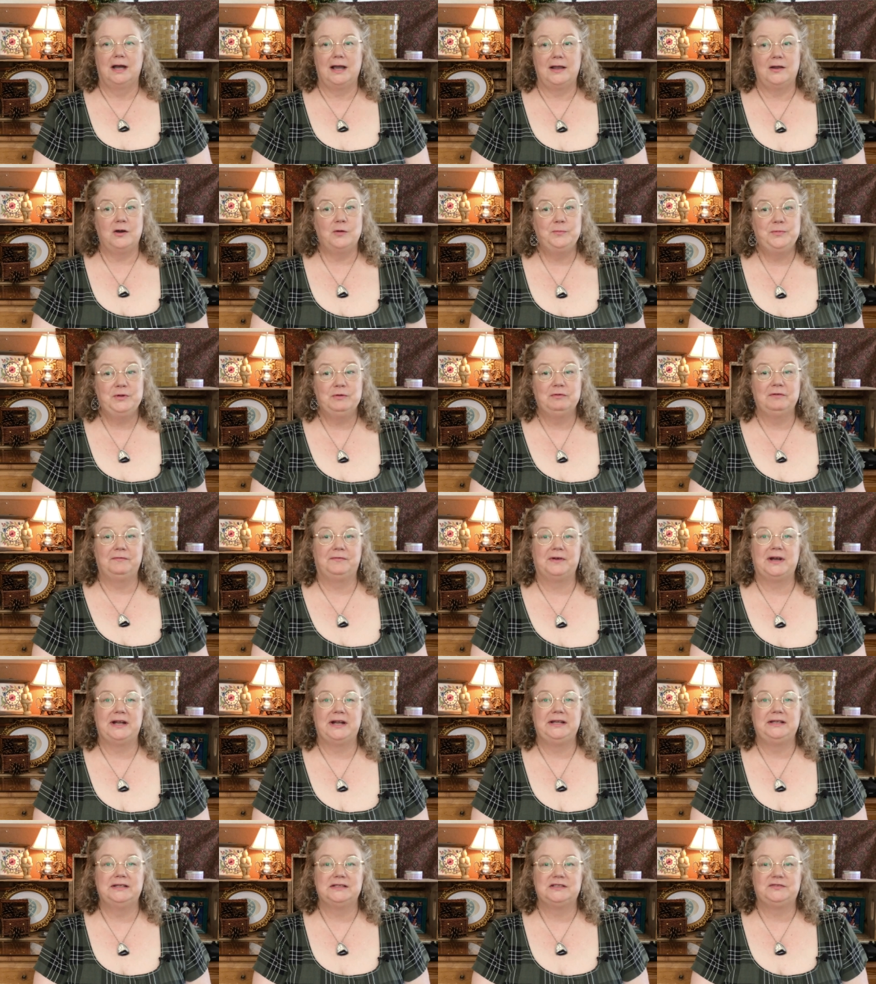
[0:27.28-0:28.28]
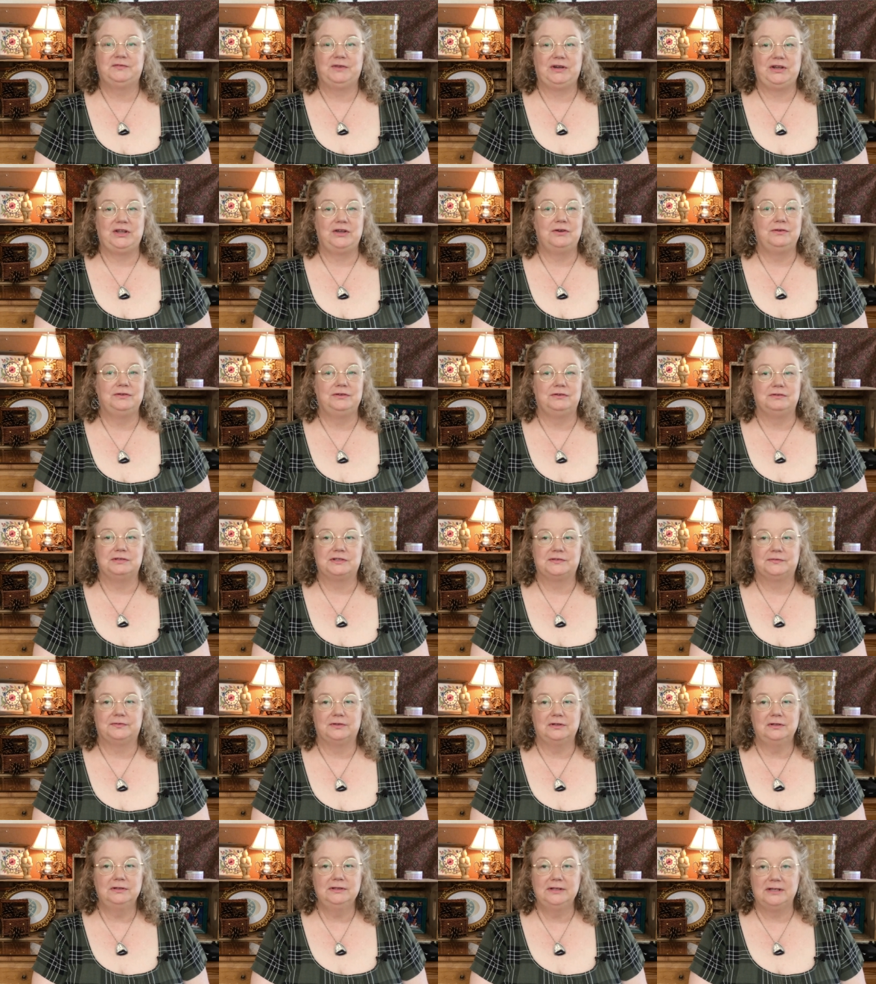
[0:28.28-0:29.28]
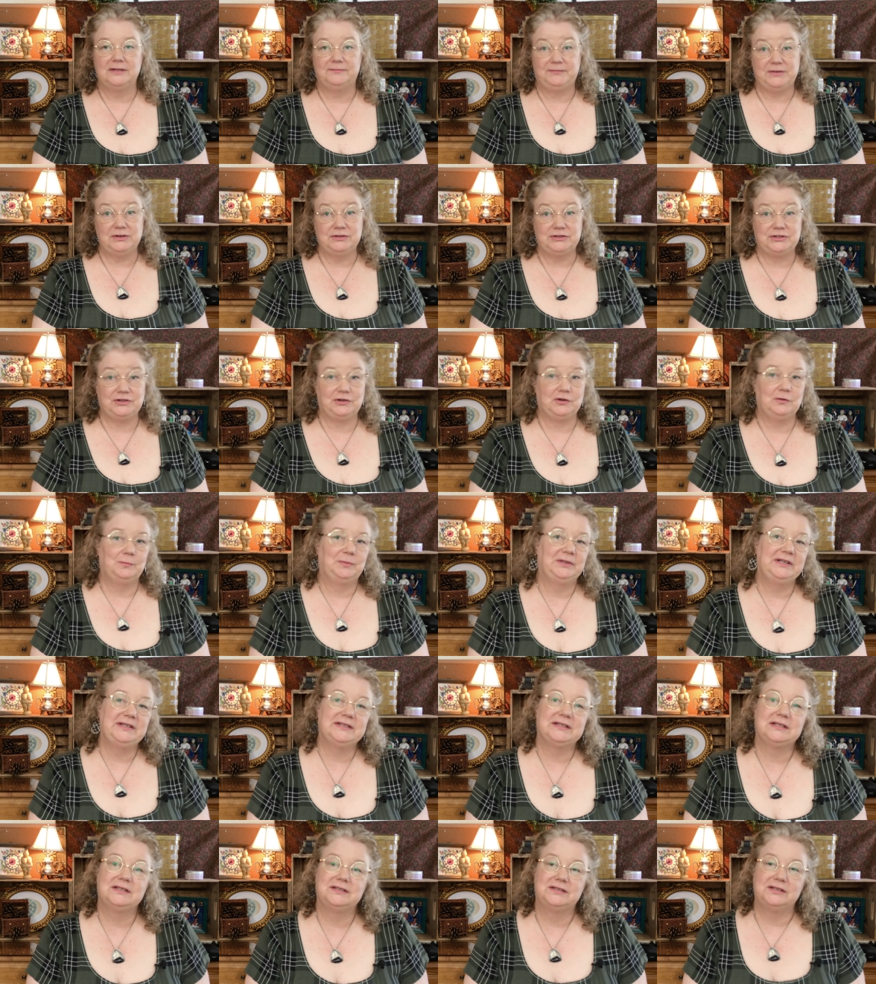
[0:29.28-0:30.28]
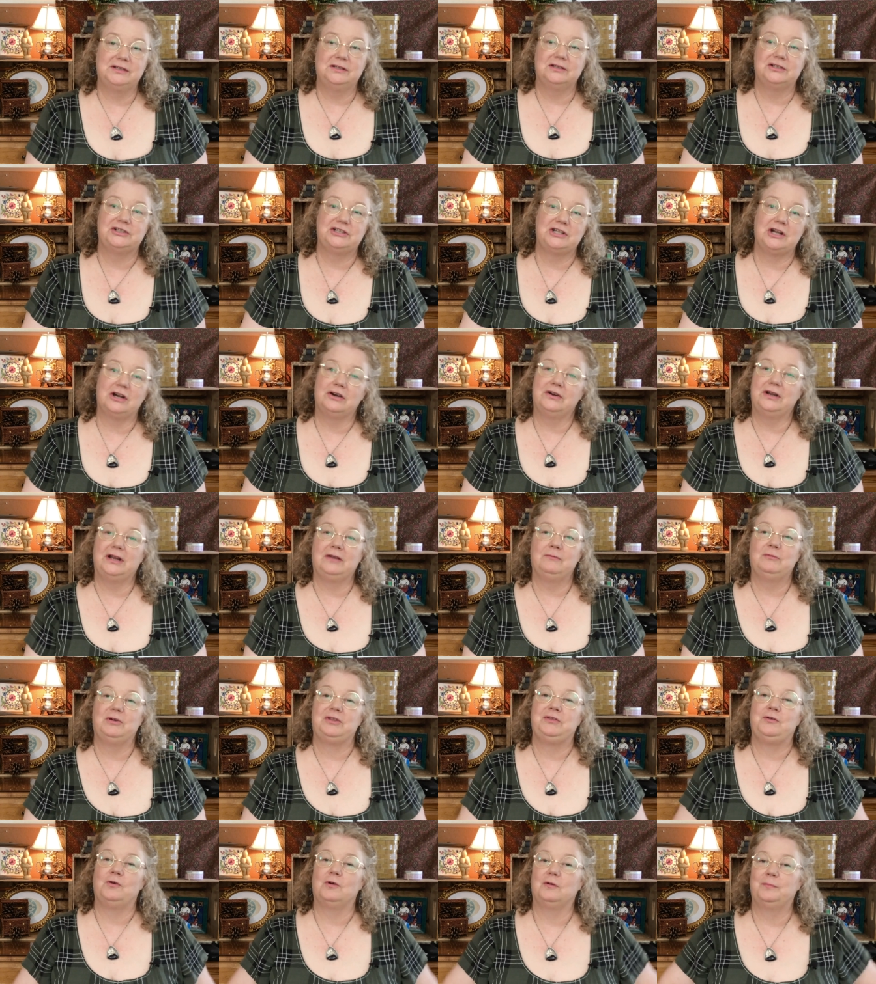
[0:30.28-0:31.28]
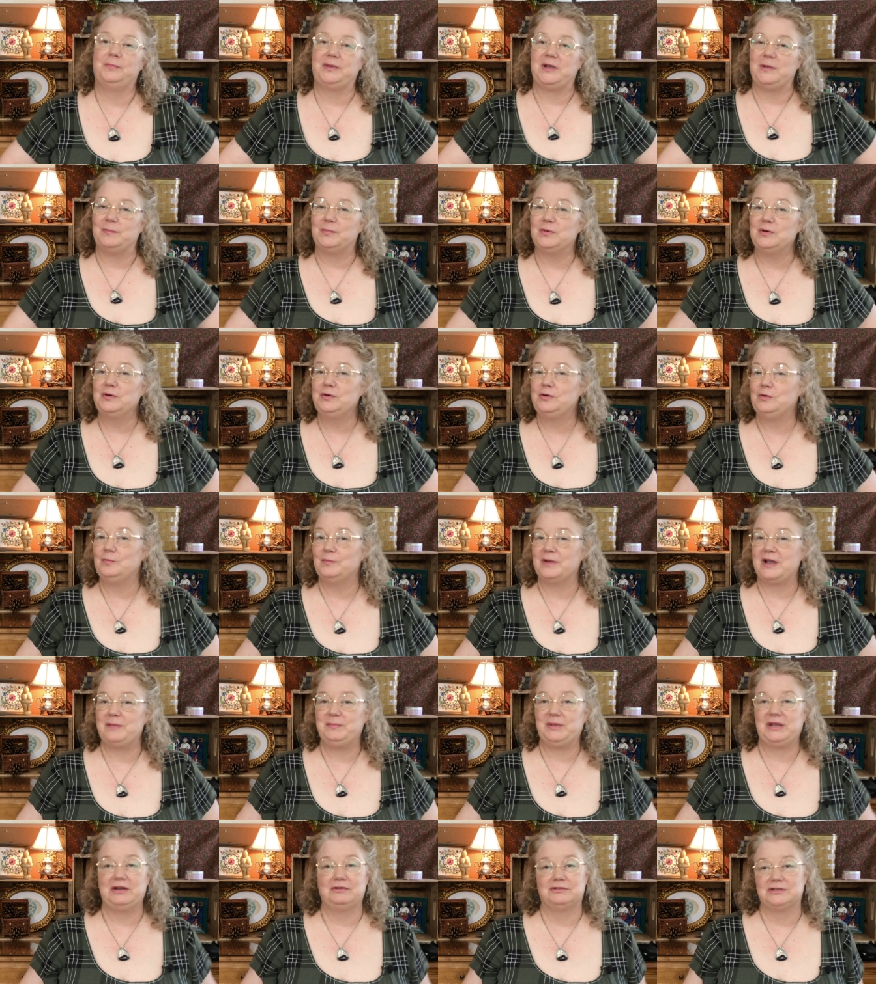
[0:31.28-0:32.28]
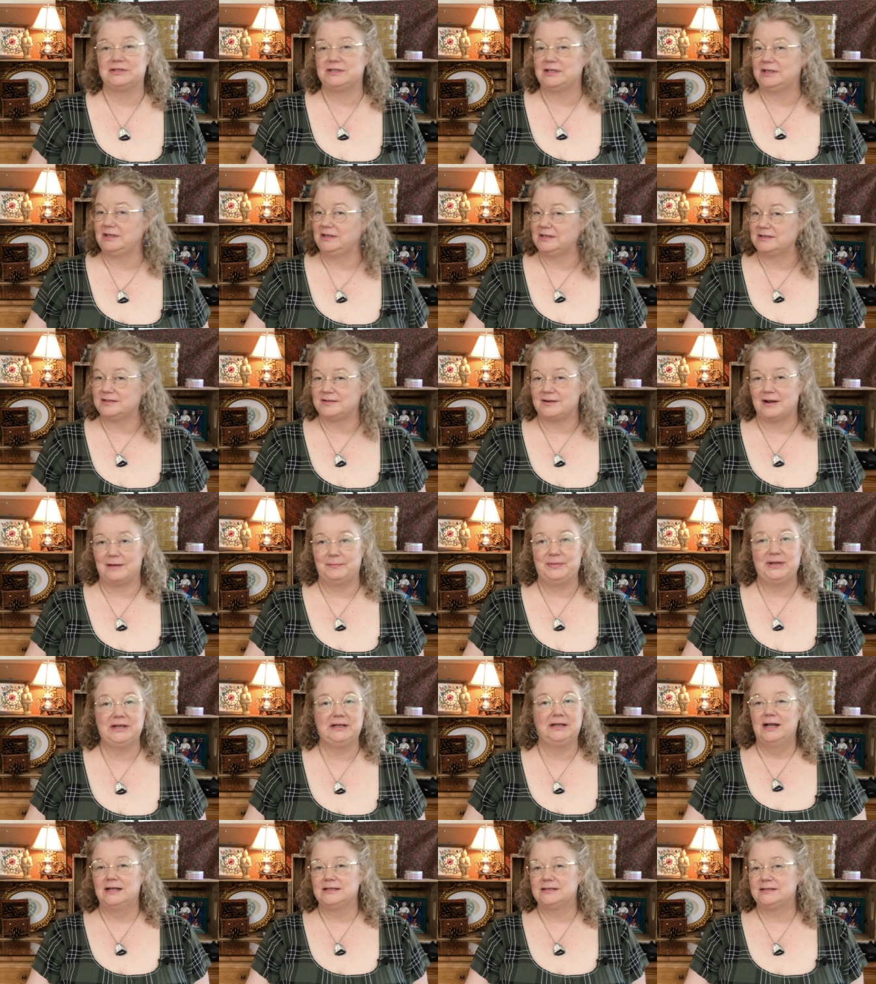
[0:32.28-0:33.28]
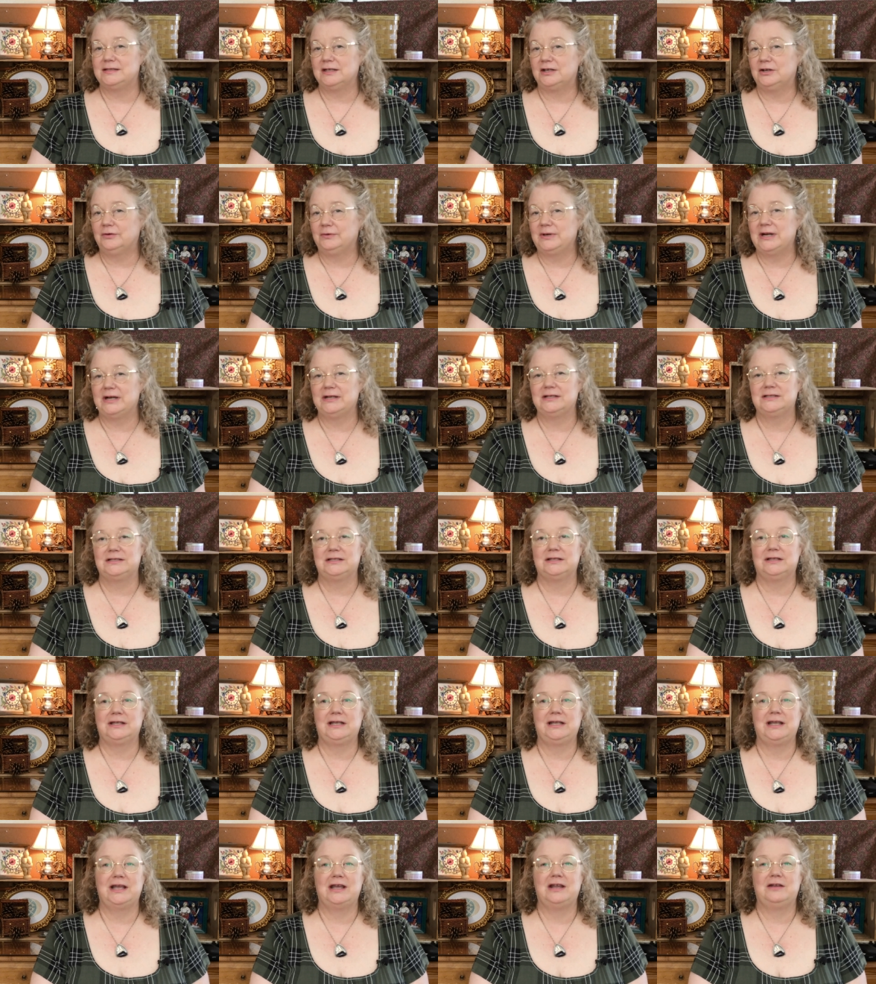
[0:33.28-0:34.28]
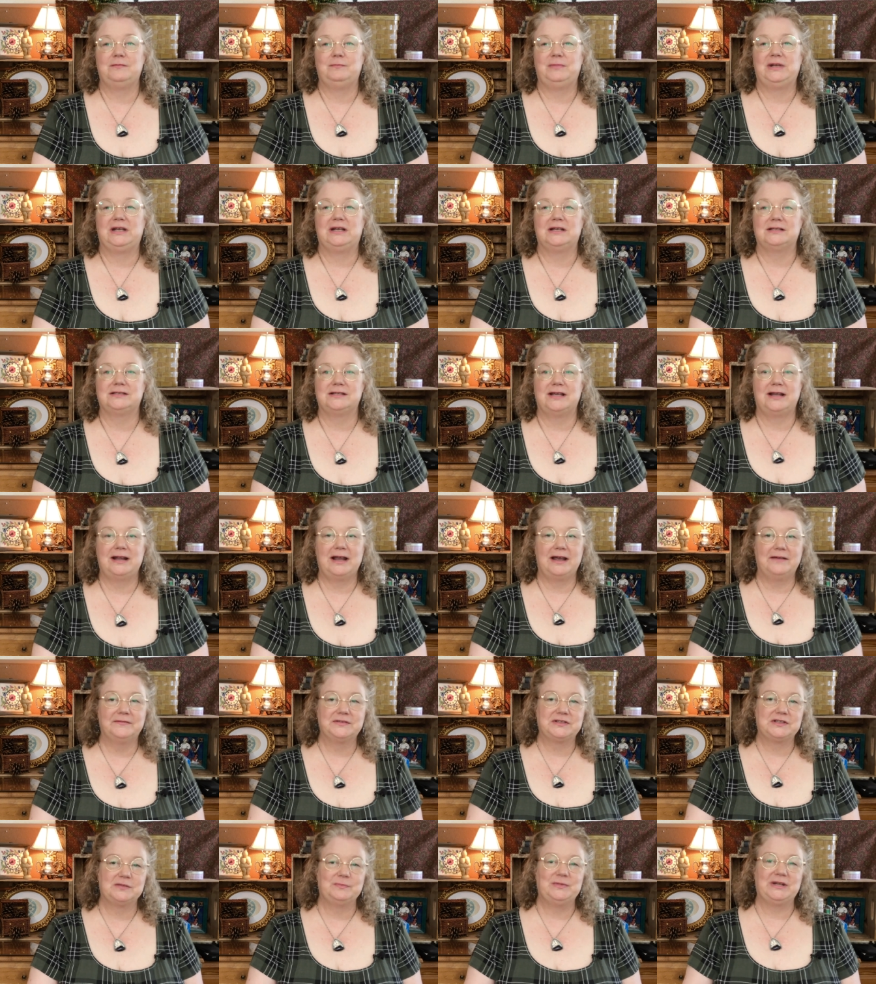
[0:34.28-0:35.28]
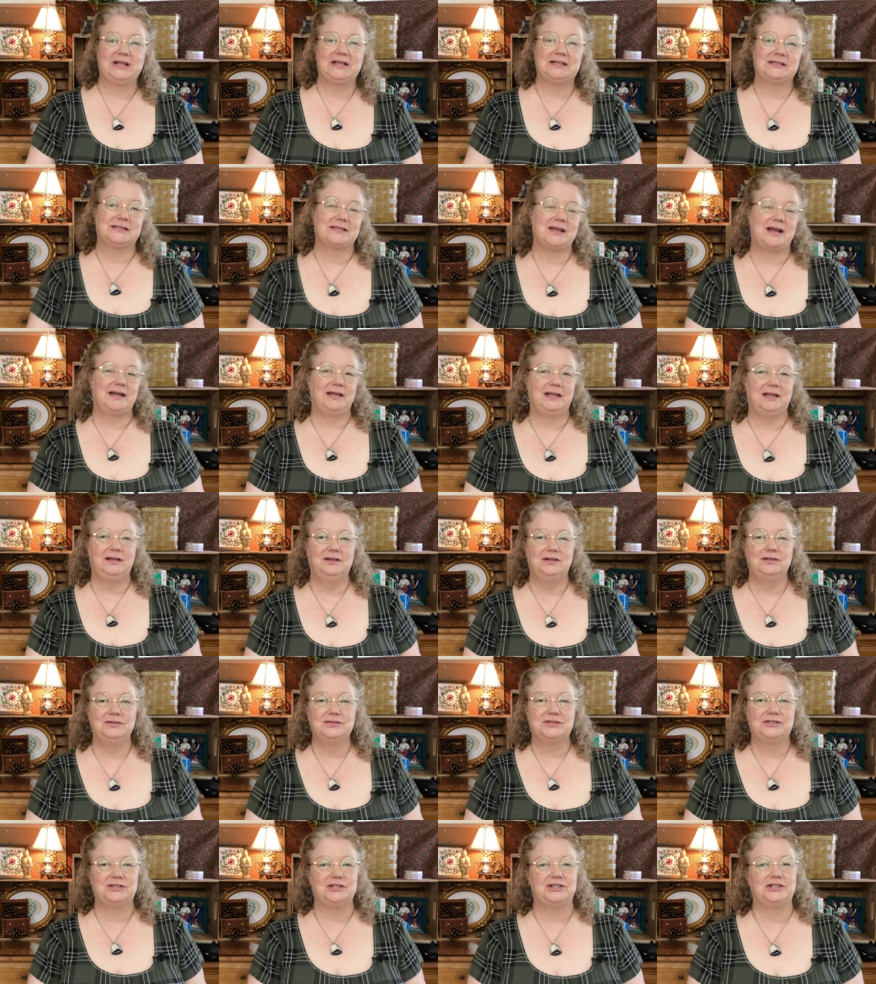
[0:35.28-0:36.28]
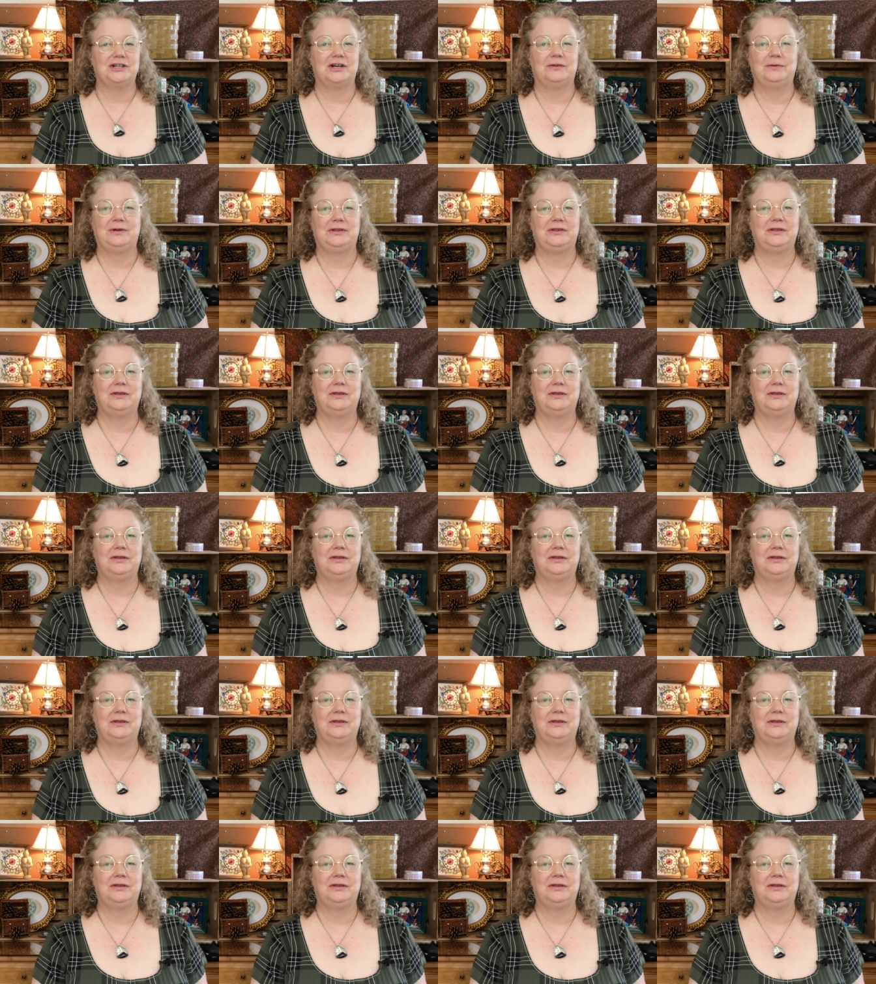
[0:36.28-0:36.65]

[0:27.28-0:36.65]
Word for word: I hope you will find this video useful, and if you do, please consider sharing with your people who might be interested in this topic, and stick around until the end because I have some exciting news to share with